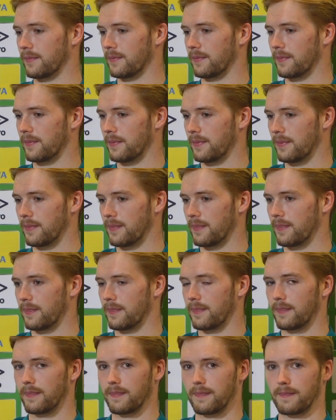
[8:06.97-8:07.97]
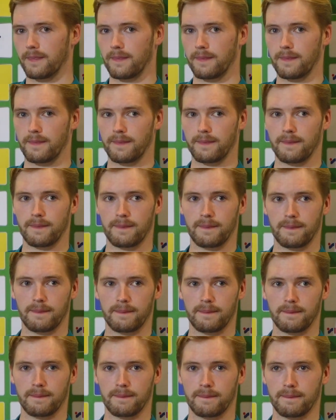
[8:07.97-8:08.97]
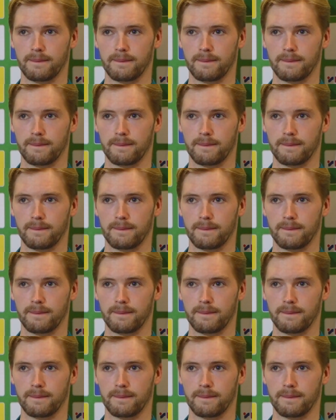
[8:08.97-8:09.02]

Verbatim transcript: Time for a final question if anybody wants it.